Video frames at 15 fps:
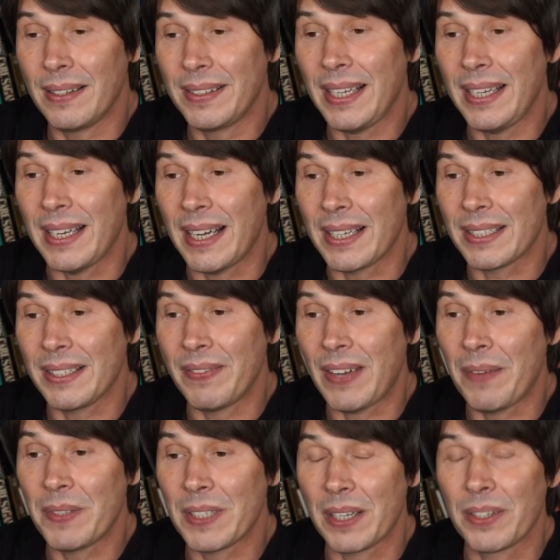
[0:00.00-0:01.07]
did actually,
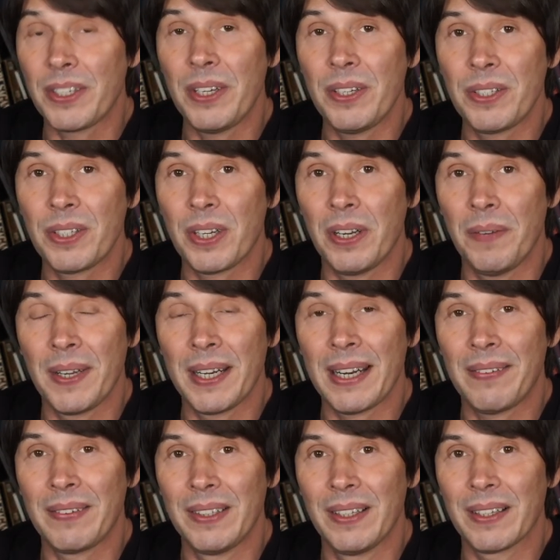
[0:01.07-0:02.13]
famously on YouTube, you
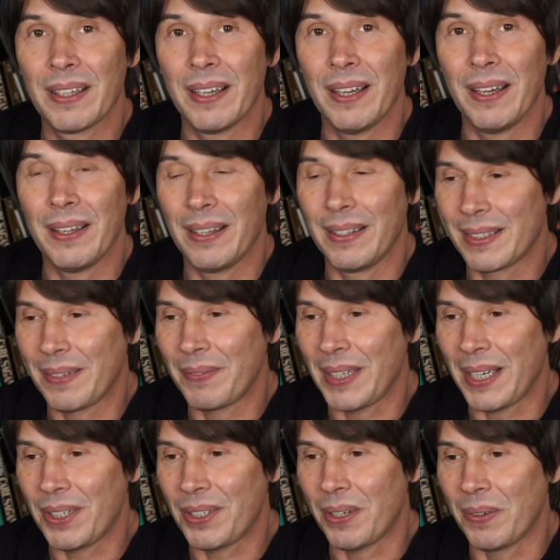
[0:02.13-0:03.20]
can have a look at
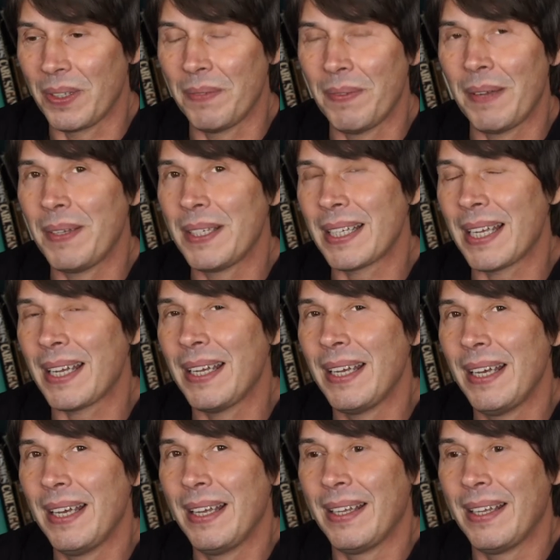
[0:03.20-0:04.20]
something I shot with the BBC